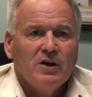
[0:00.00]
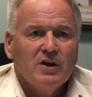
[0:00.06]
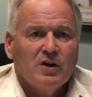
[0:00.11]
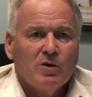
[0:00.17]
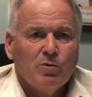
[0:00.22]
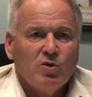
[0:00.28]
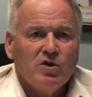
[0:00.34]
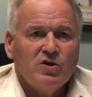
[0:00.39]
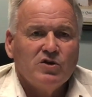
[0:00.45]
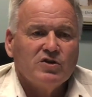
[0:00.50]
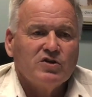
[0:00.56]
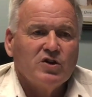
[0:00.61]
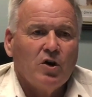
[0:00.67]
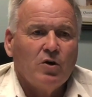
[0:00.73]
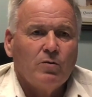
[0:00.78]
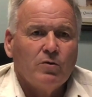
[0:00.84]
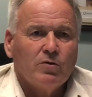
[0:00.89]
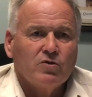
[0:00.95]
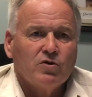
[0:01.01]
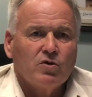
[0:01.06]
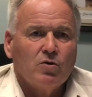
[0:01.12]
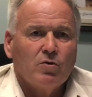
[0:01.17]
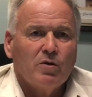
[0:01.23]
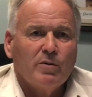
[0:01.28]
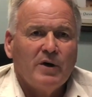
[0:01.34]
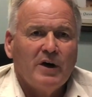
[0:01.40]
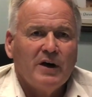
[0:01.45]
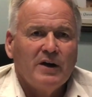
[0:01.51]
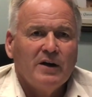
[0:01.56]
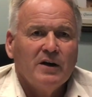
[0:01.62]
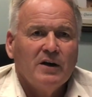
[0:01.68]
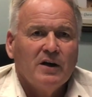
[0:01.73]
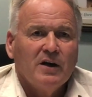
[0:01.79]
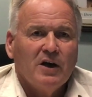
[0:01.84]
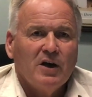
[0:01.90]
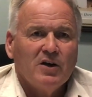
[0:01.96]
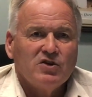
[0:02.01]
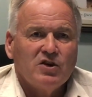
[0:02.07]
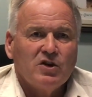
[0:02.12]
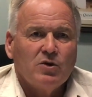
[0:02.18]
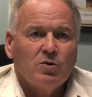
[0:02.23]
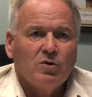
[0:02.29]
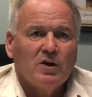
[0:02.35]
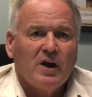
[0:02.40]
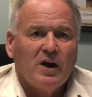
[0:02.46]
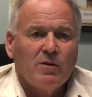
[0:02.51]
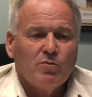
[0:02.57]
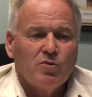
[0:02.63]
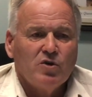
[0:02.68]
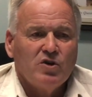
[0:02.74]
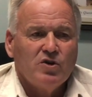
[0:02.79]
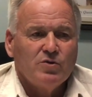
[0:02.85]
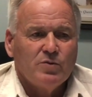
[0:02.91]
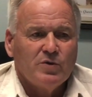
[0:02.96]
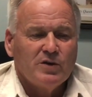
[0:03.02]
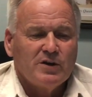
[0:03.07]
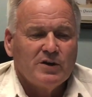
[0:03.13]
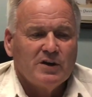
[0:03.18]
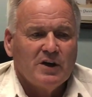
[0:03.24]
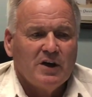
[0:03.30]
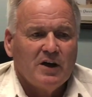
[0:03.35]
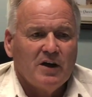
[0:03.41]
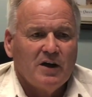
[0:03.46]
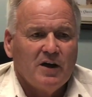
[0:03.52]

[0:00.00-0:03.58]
The bridge itself will still remain a single lane bridge, but